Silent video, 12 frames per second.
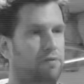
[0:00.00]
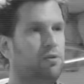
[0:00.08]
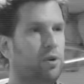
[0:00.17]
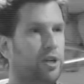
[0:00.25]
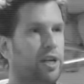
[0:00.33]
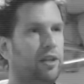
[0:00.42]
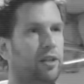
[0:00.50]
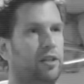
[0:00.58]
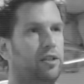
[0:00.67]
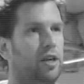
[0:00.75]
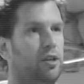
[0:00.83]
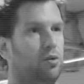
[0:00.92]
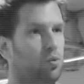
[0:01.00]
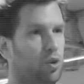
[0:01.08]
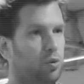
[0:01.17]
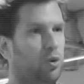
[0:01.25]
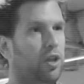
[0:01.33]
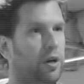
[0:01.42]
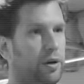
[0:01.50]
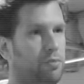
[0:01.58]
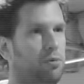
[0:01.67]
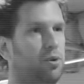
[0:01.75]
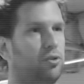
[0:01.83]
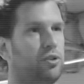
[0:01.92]
if you're an athlete and you work with
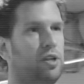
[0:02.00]
RM loads,